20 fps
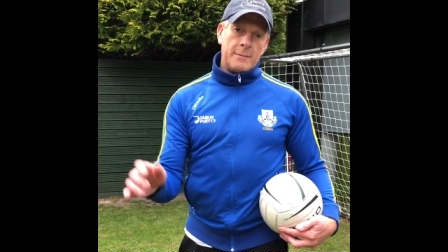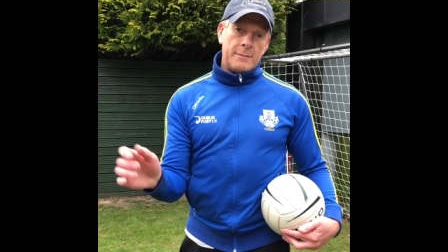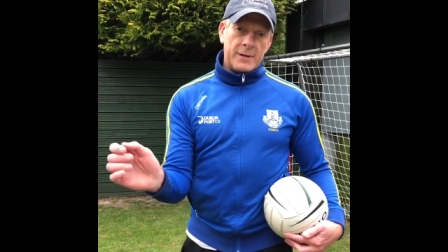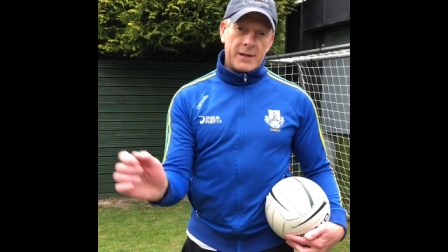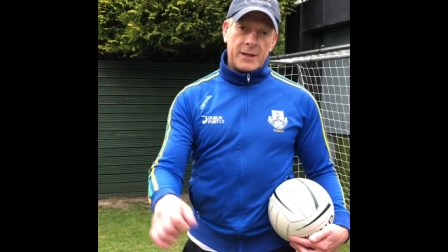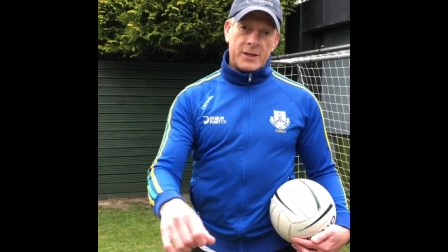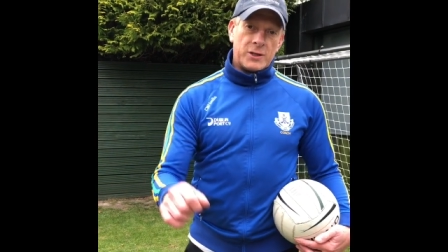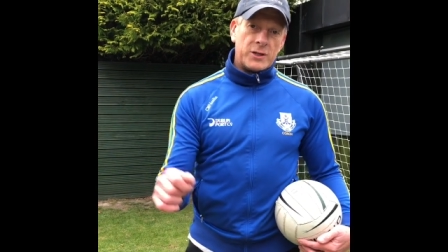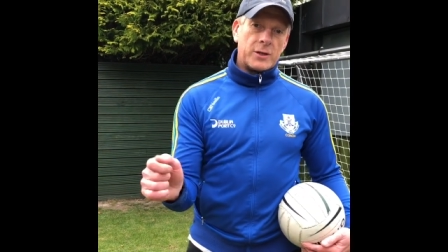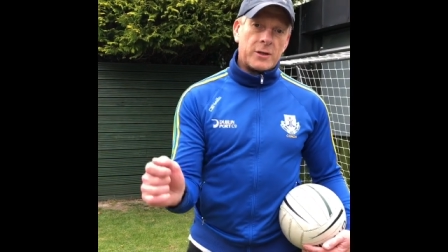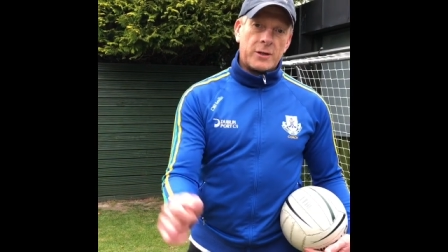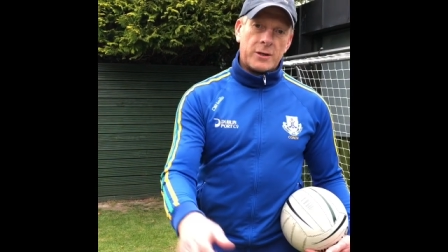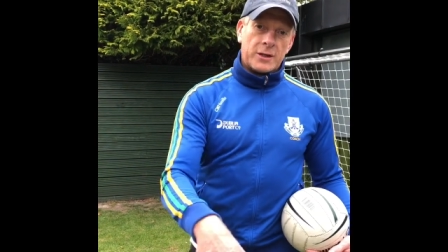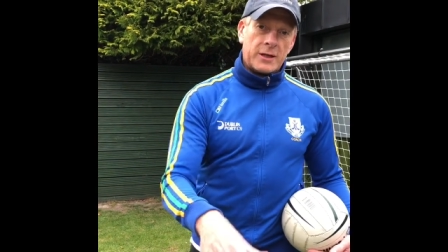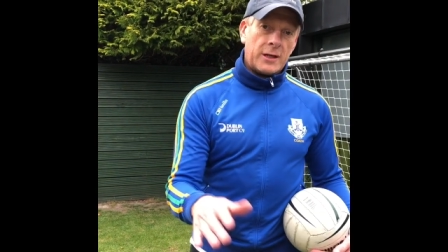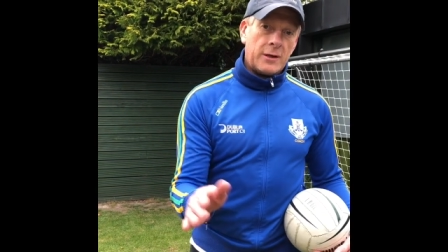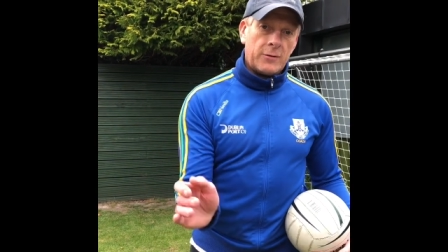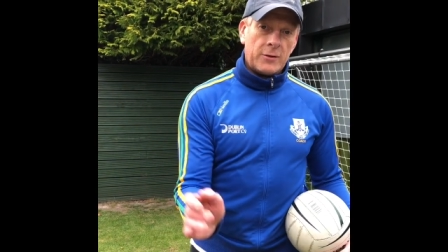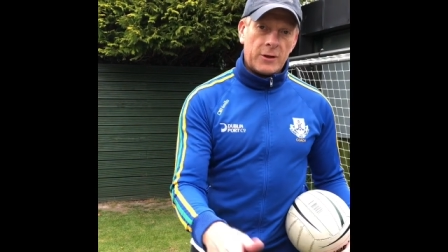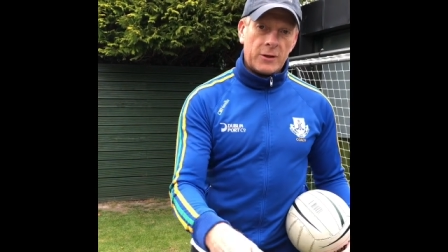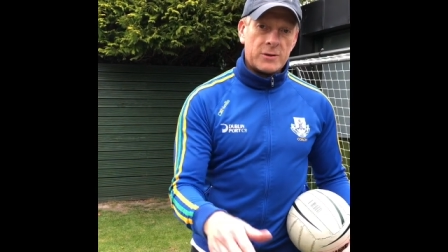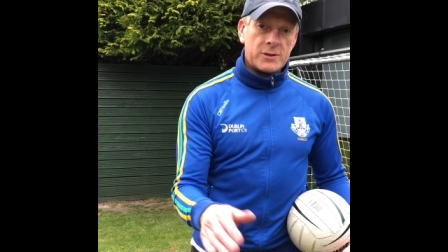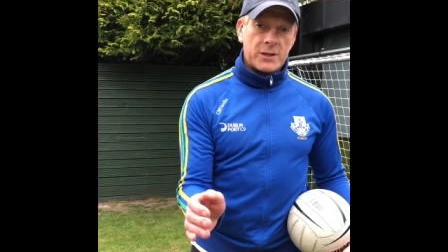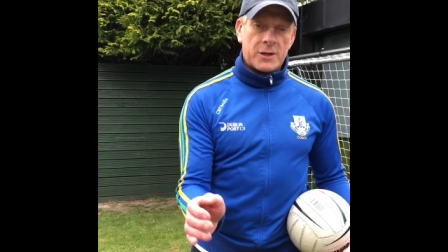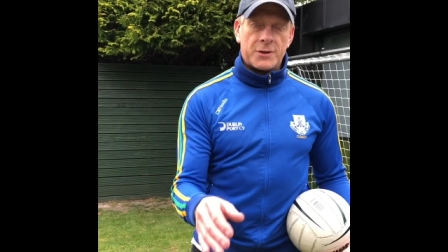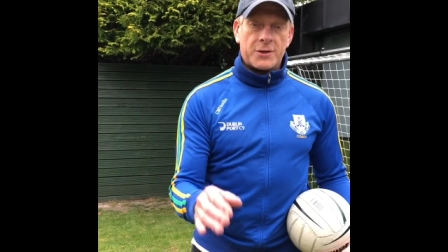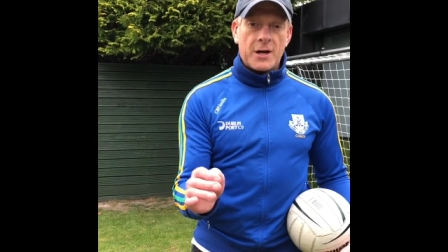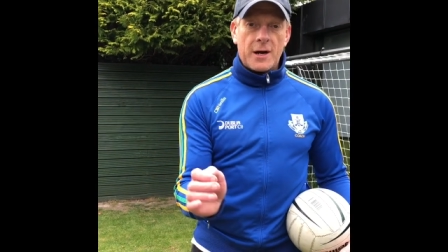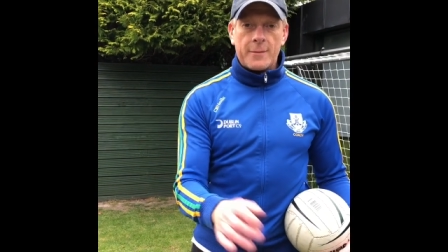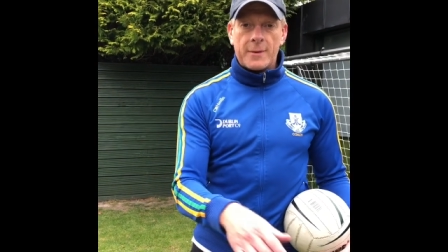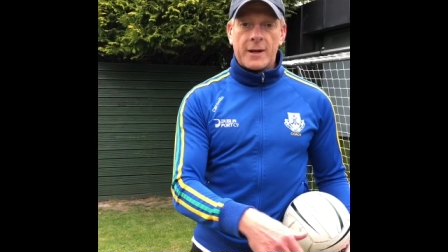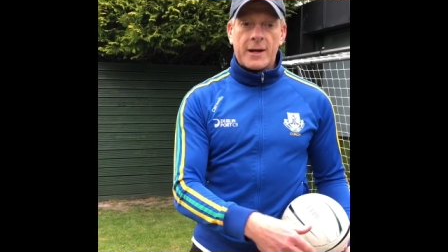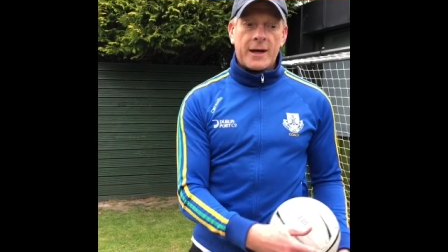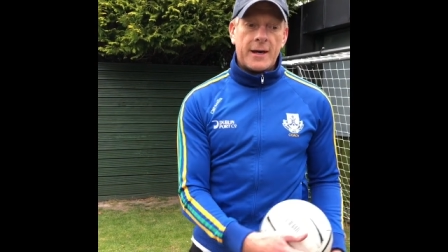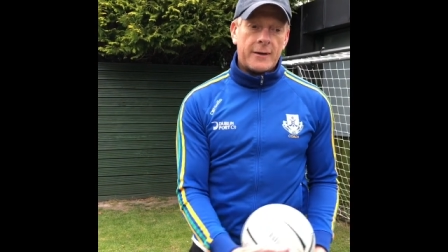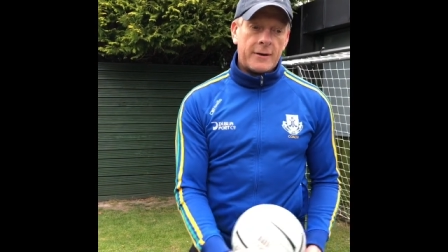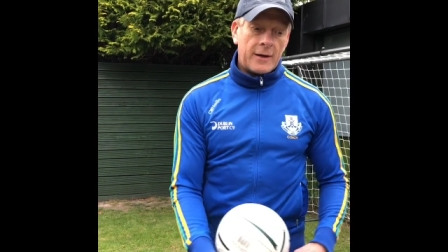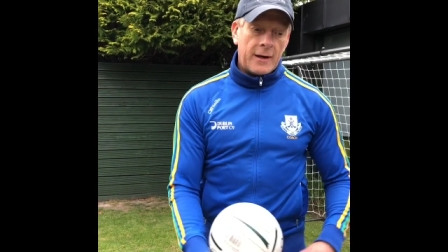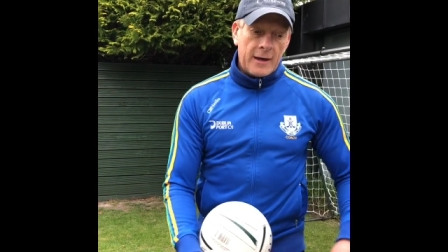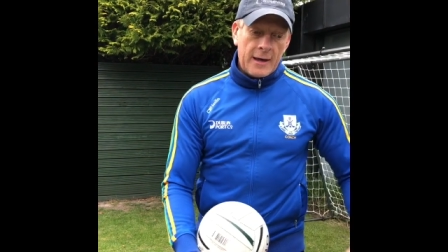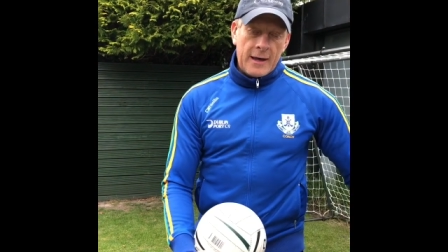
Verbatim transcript: players who continue to use their dominant hand